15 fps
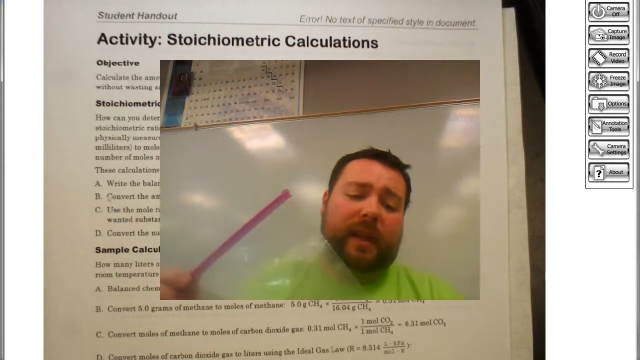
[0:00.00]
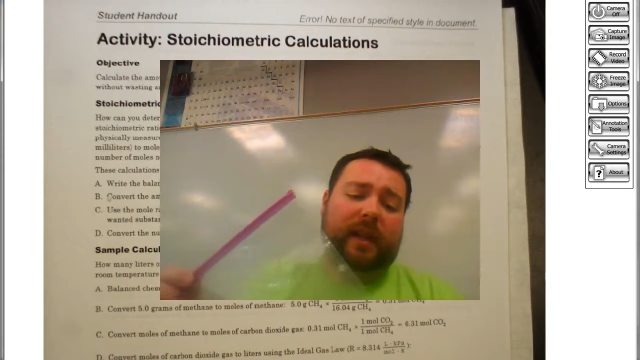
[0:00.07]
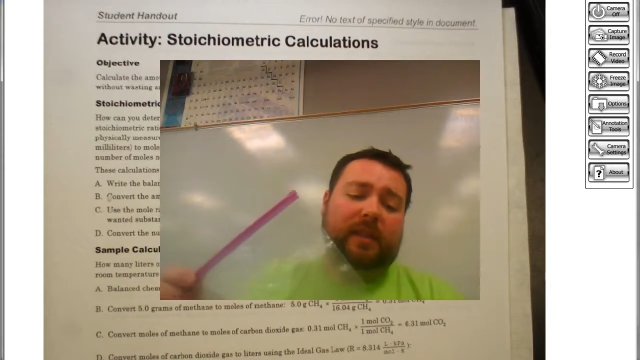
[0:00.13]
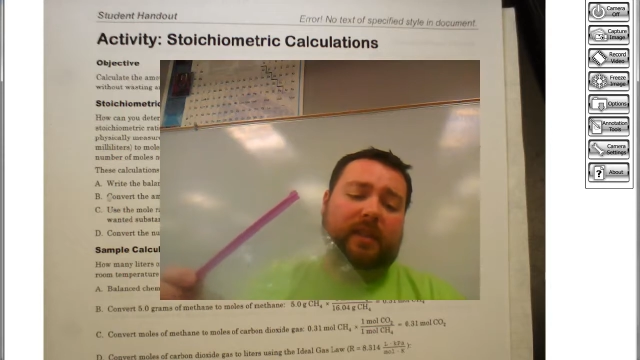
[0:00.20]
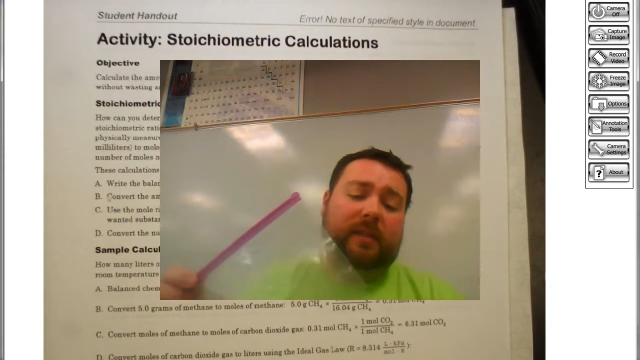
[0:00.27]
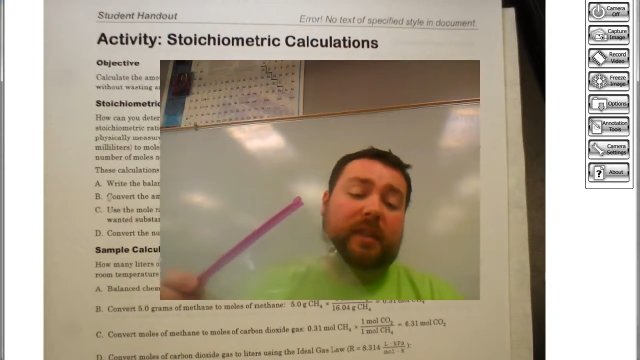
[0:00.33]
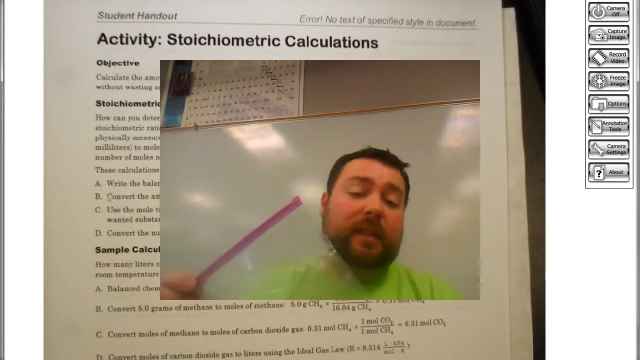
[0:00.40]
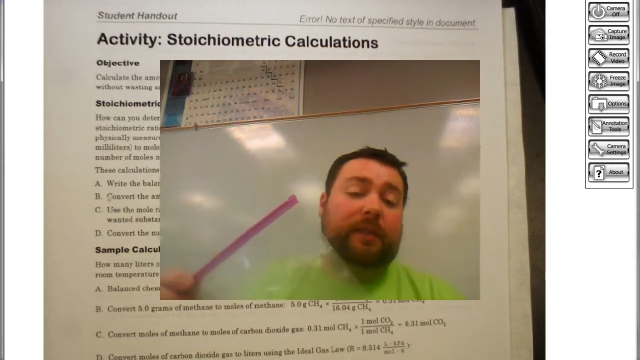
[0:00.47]

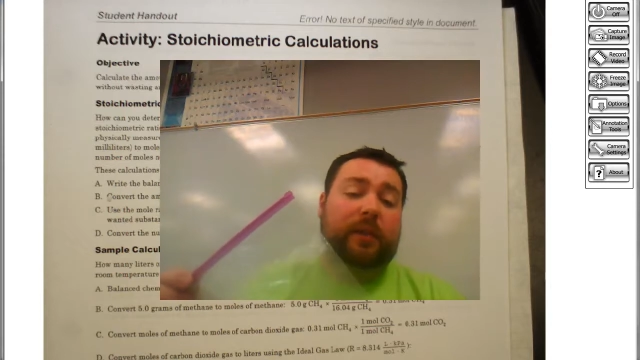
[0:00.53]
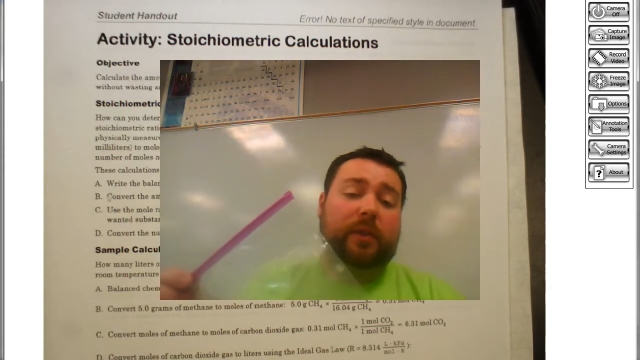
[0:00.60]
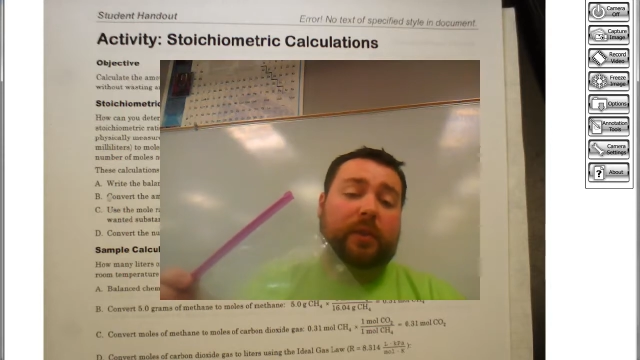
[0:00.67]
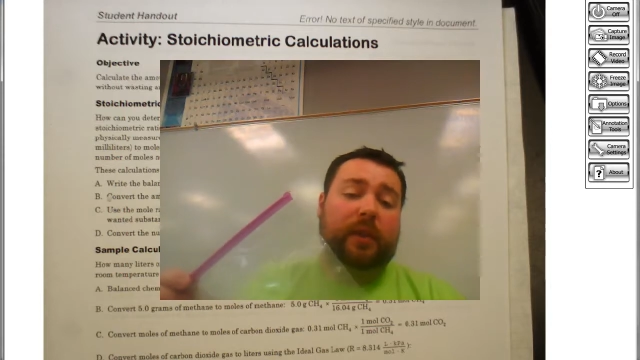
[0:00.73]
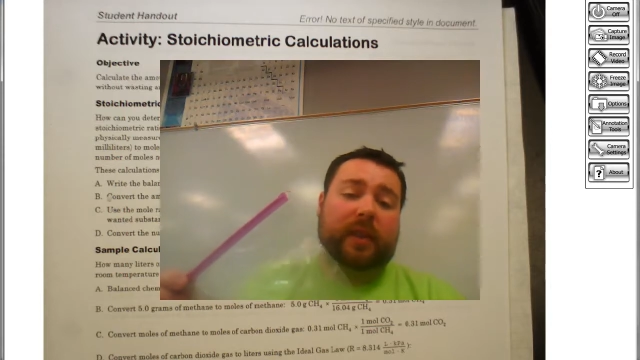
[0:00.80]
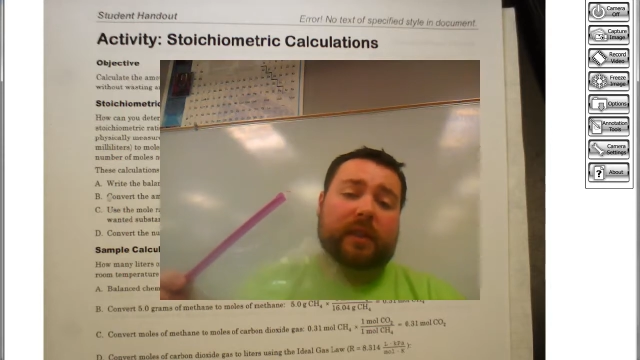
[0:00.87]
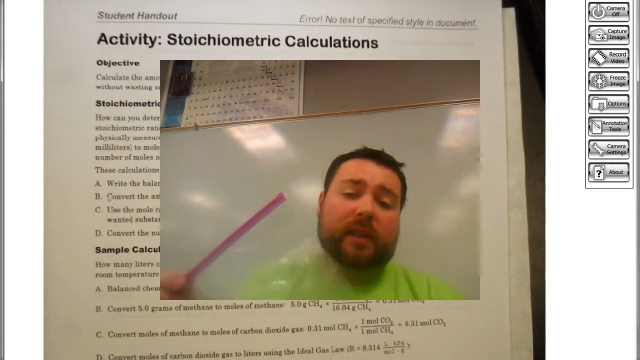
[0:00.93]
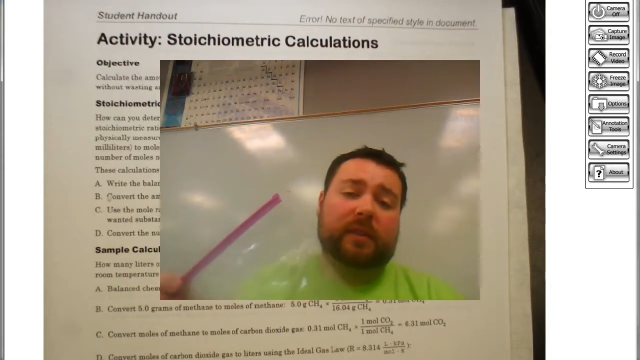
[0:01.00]
and see if you
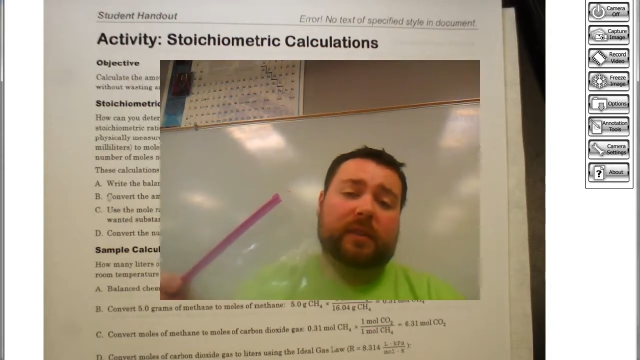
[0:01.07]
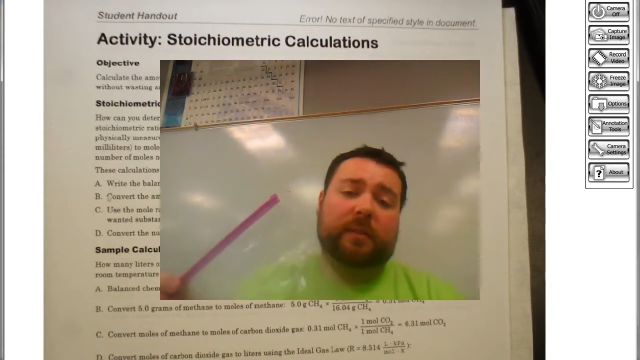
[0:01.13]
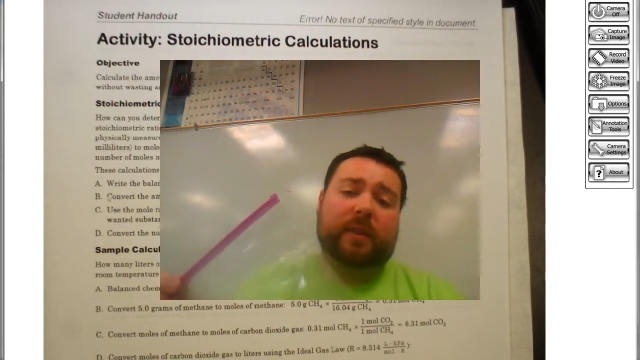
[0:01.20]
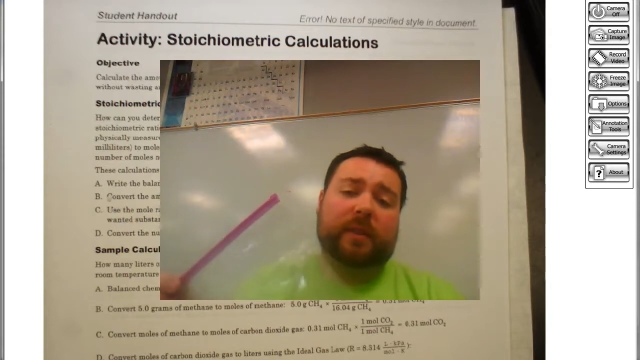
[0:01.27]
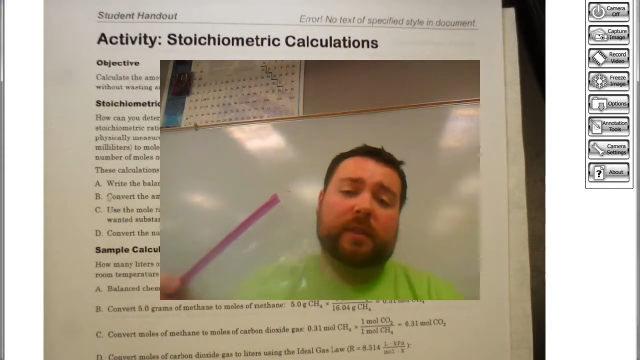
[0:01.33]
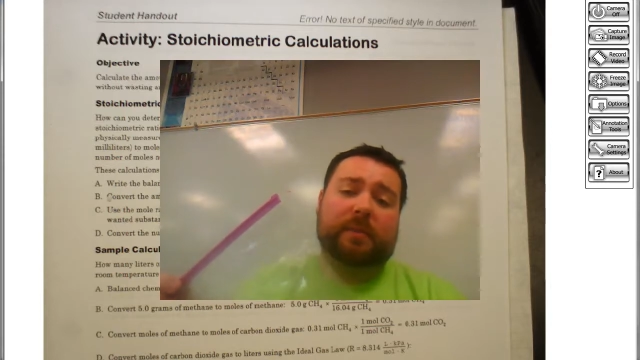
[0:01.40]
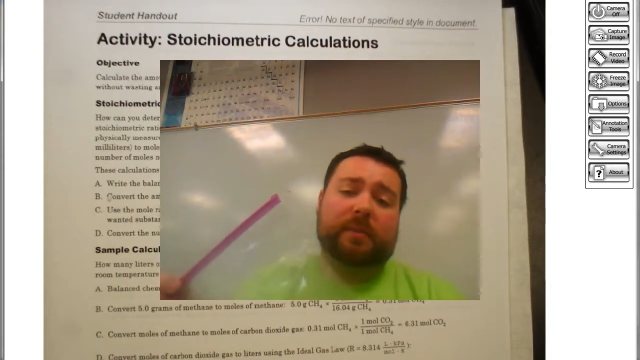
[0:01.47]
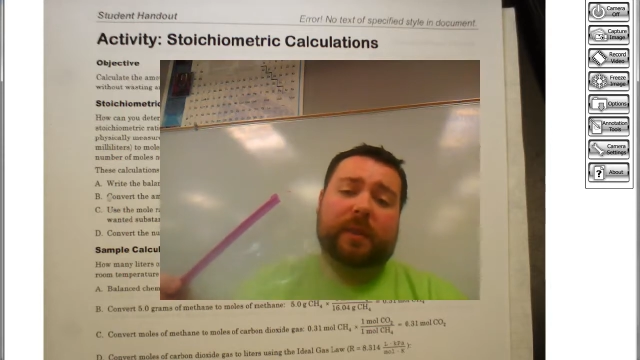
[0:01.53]
can get some of these